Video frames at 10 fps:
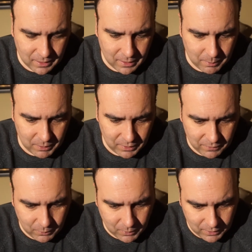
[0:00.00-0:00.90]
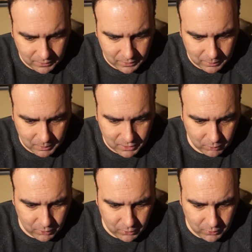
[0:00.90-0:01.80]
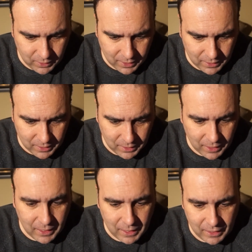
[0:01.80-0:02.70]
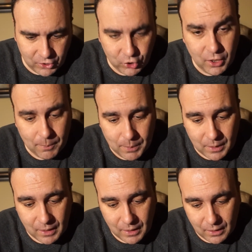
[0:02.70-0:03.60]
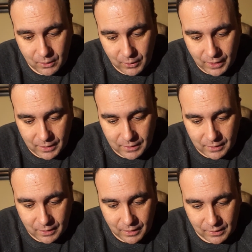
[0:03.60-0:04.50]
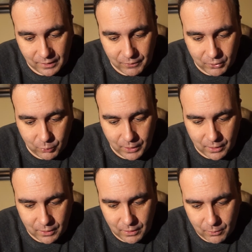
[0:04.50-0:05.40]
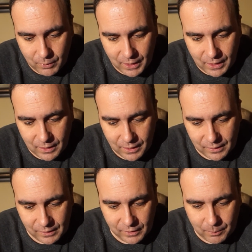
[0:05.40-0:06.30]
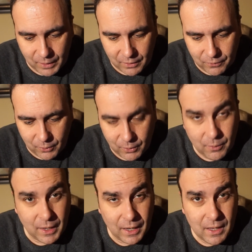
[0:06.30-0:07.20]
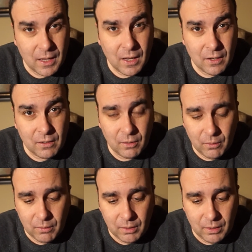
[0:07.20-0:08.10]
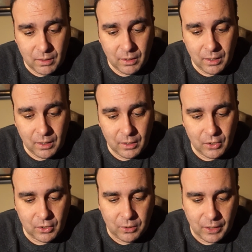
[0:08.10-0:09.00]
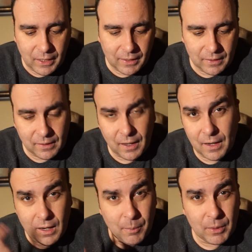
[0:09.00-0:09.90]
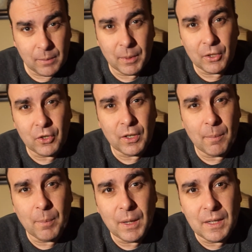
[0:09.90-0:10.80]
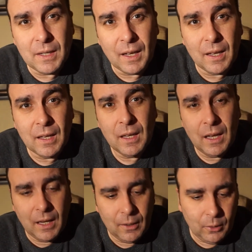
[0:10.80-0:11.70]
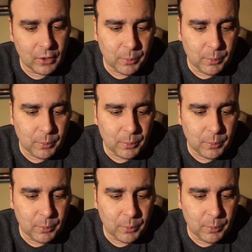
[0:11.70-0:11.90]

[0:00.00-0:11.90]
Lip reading: I believe it was. You get an A8 chip, you get a 7-tweeter array and 6 microphone array. So just looking at this design, and I'll put some pictures up, but it looks